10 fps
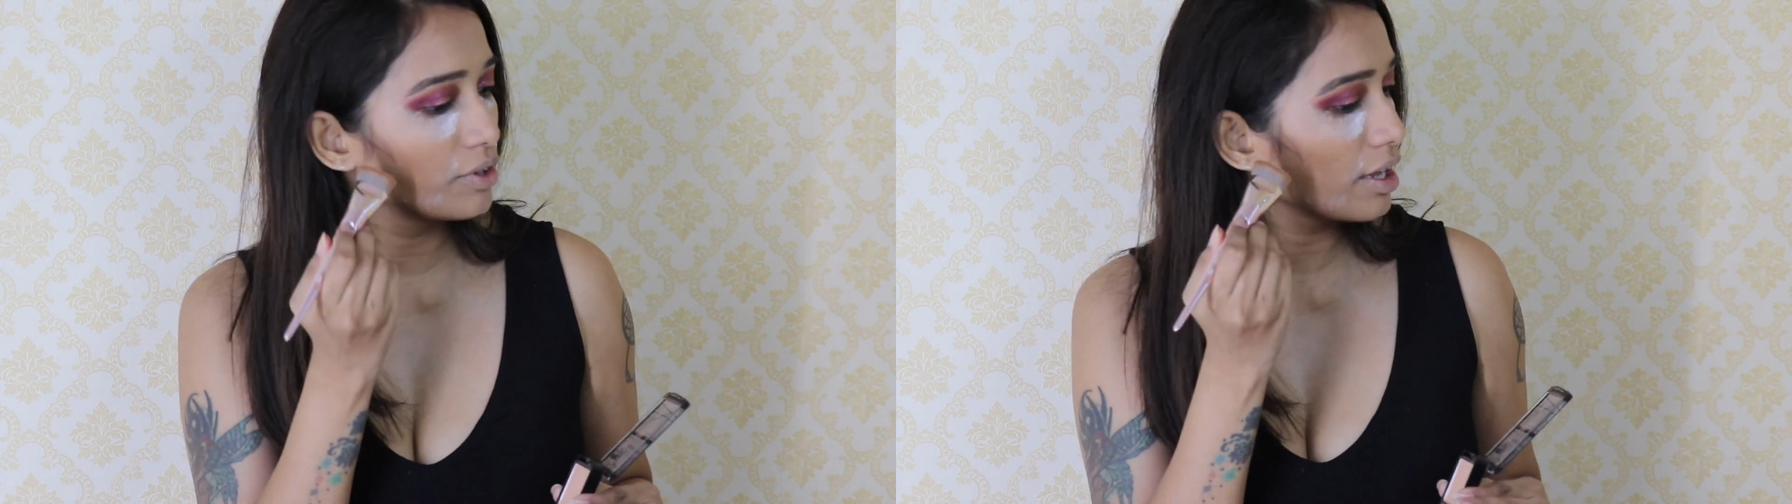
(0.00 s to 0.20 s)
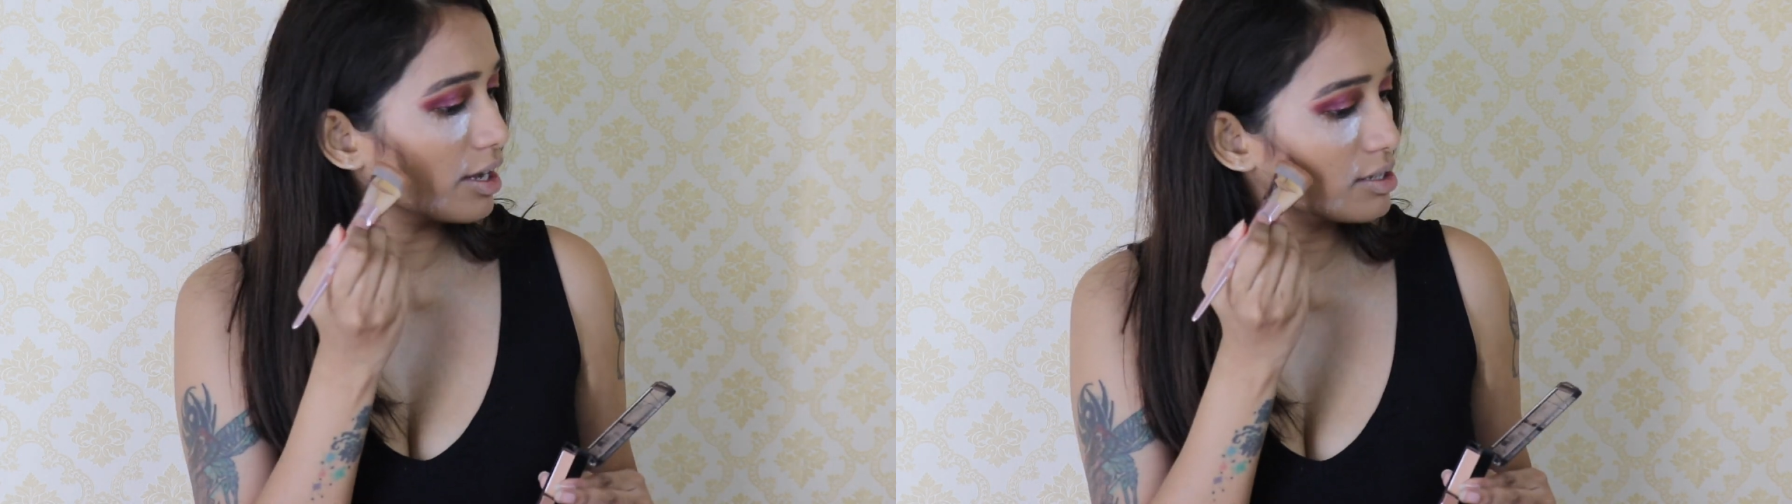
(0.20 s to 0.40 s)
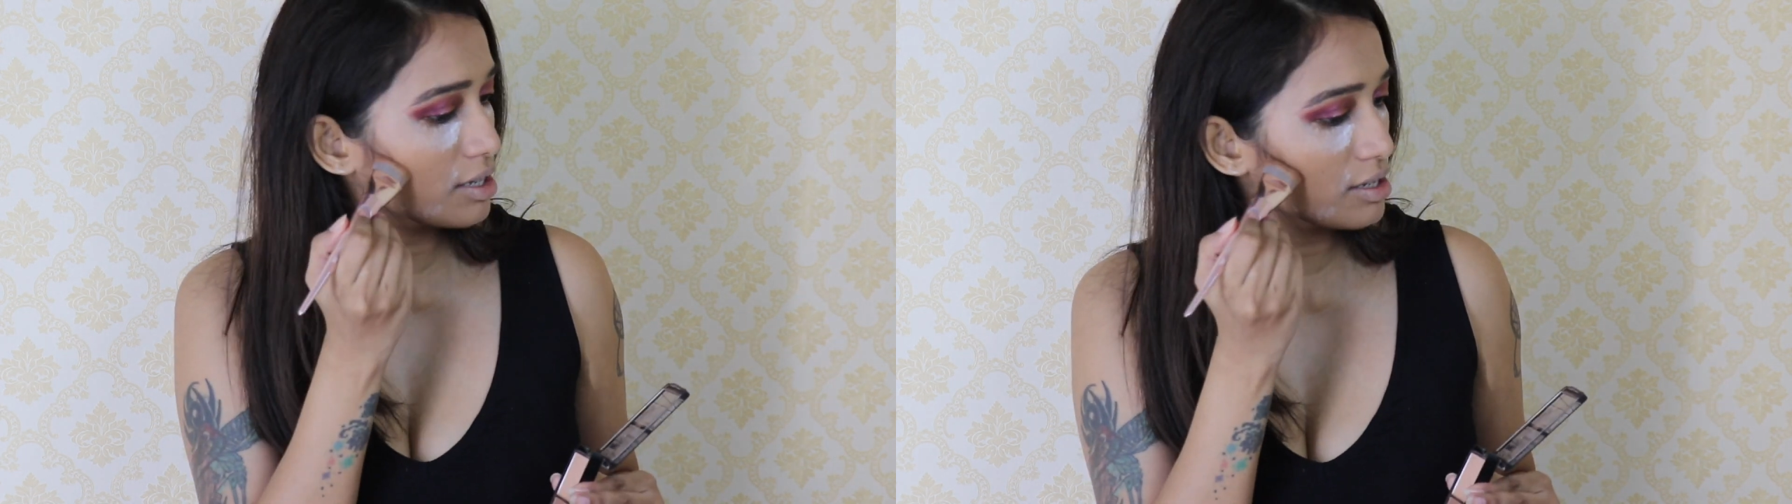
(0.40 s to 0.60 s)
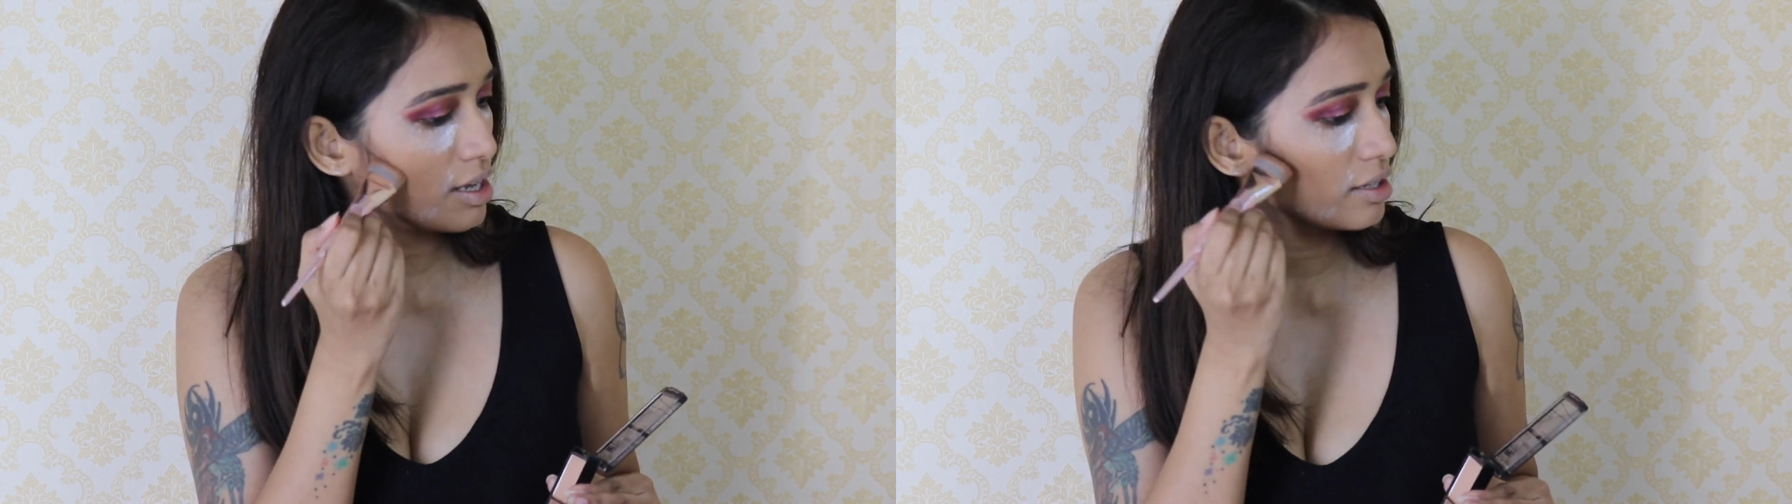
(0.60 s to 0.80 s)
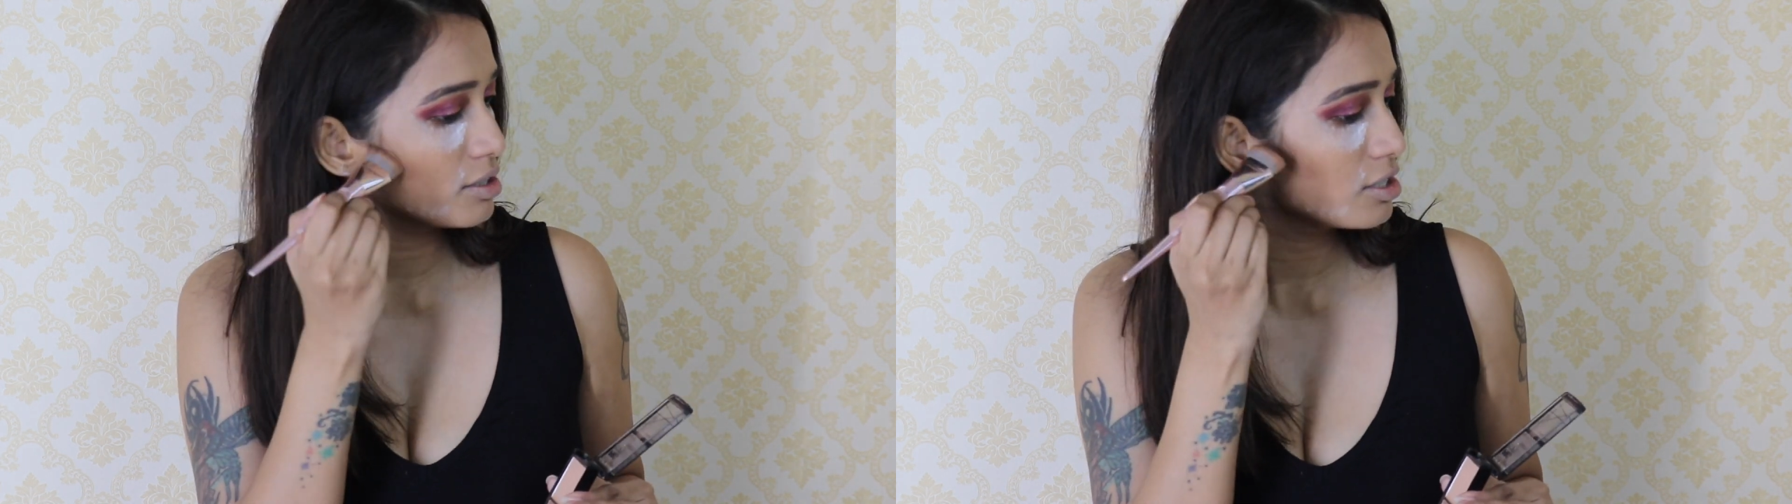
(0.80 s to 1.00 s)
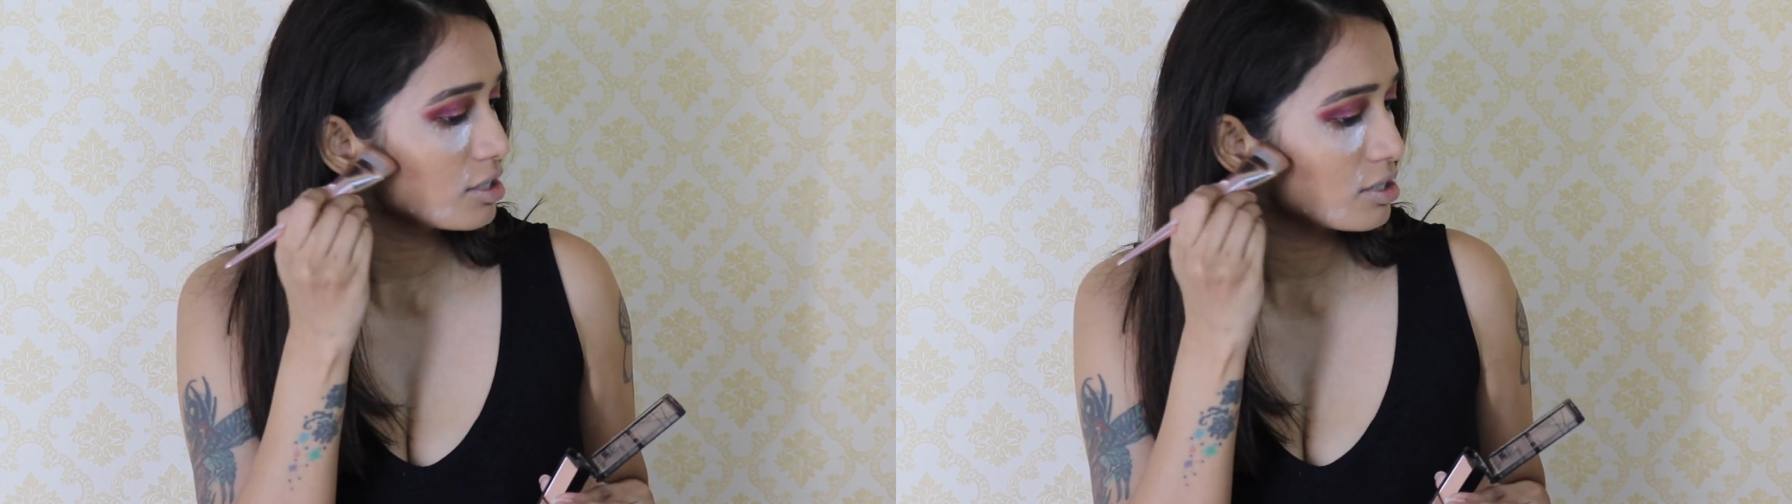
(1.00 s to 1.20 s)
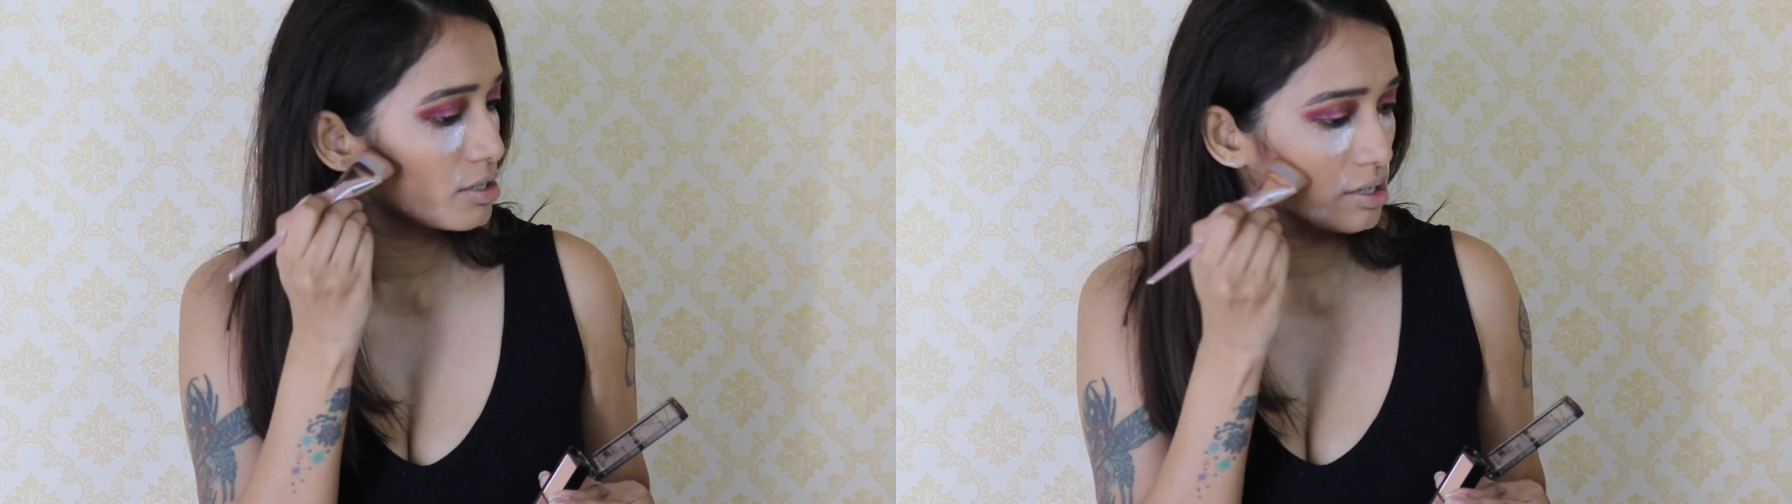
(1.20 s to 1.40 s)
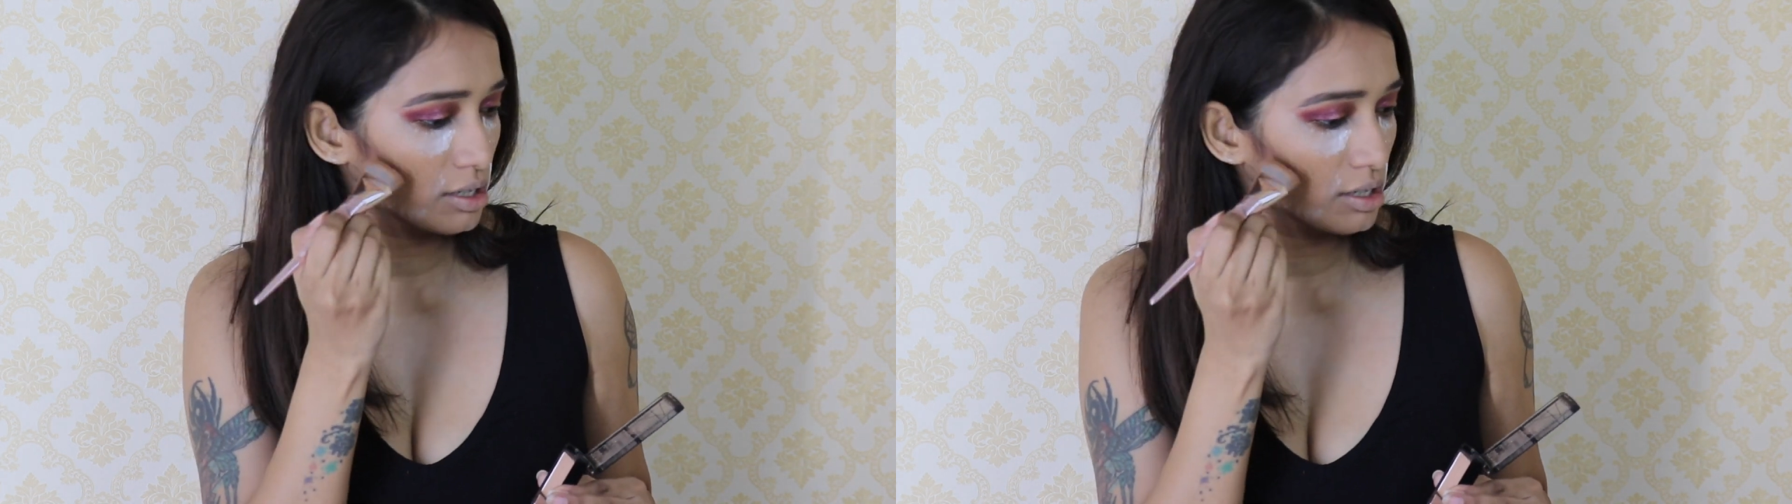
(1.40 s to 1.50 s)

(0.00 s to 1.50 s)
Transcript: the excess and just